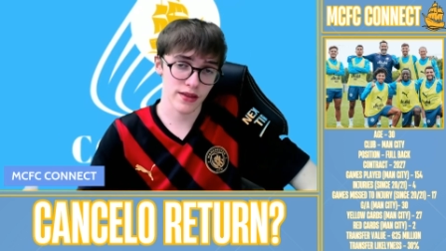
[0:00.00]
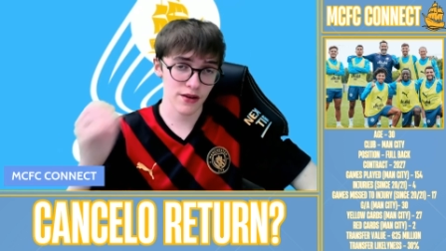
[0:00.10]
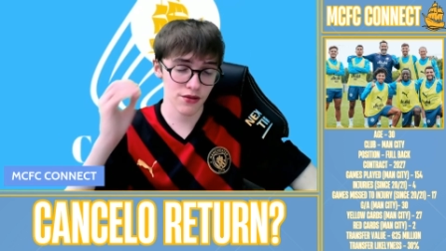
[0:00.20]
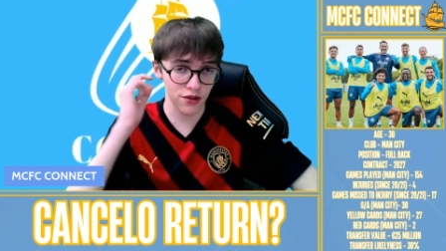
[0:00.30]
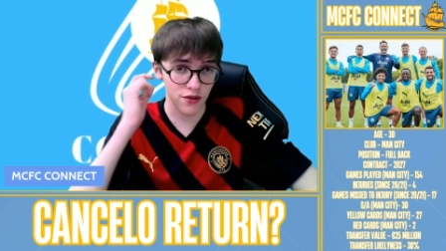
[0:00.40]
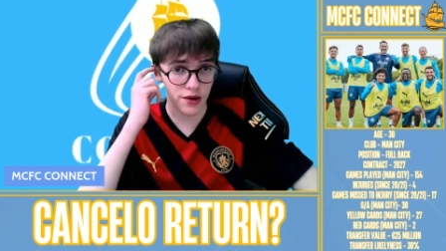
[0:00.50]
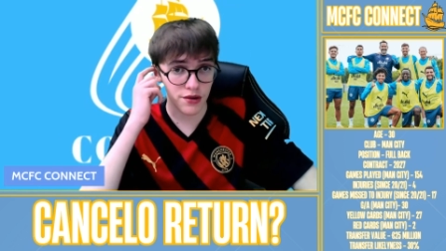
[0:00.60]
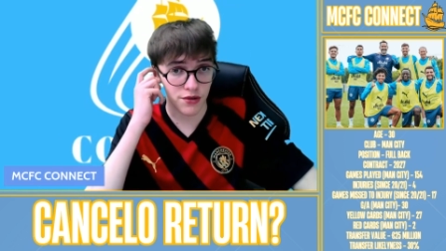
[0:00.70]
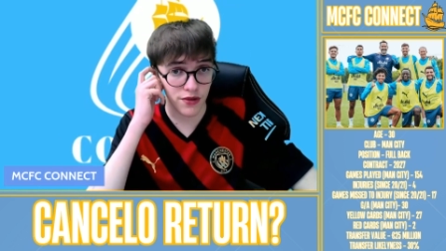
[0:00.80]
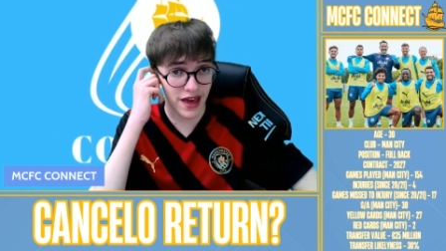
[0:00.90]
There is the
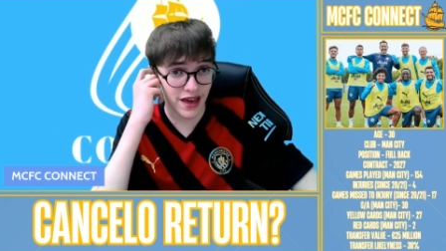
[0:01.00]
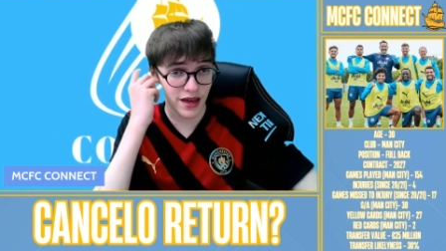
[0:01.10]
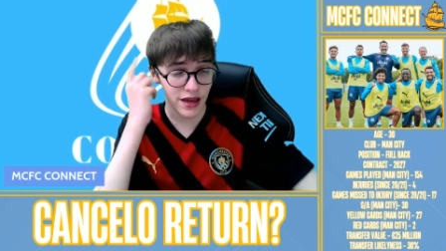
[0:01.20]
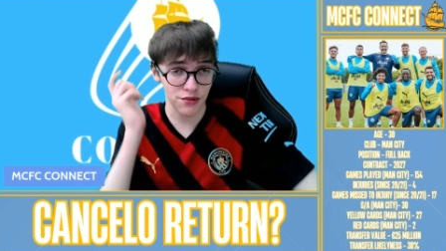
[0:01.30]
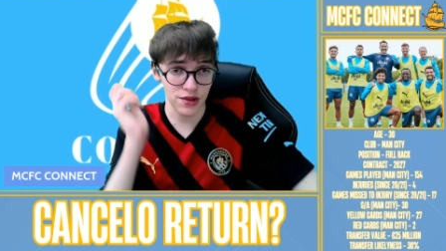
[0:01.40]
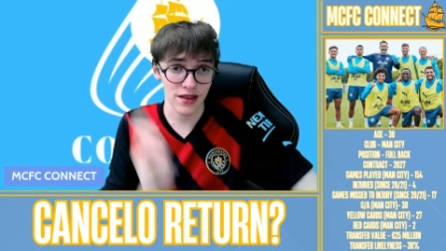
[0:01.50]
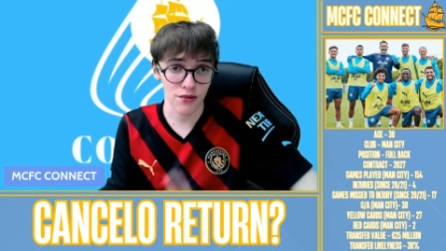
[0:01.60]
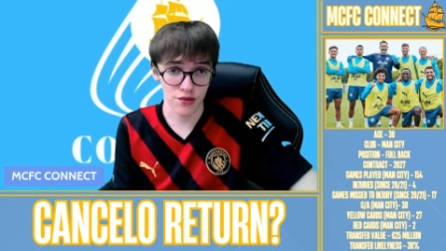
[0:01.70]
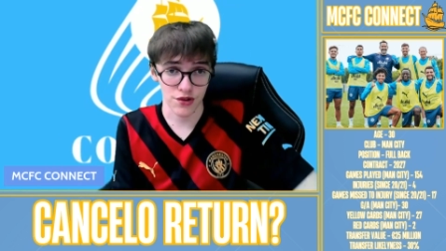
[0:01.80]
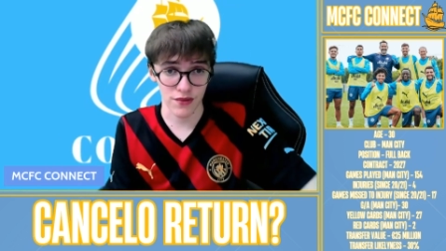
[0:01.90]
photo there. It was
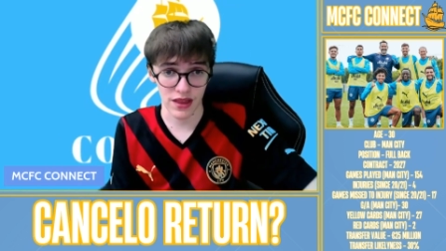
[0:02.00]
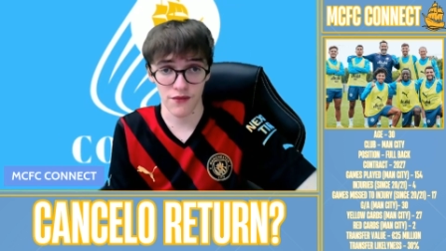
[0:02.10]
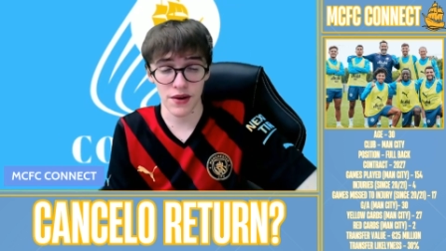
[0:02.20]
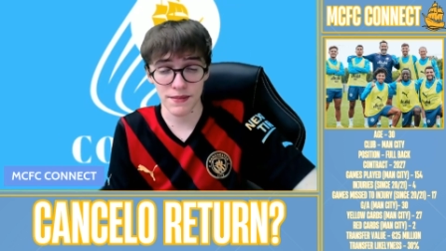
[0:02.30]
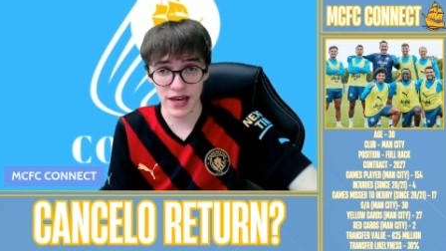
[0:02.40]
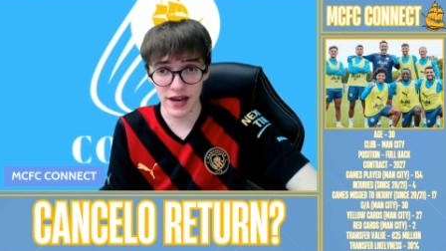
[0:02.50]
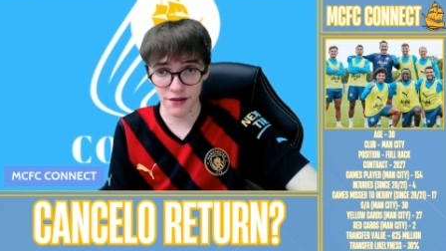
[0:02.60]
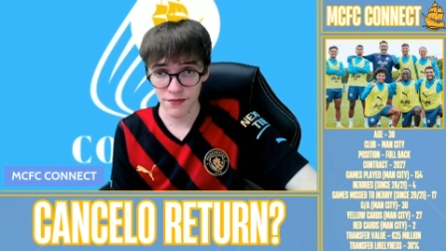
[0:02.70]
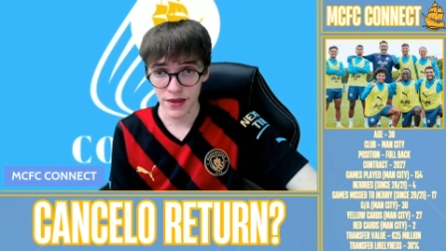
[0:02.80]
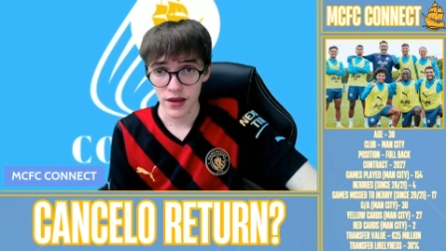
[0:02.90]
also in the thumbnail,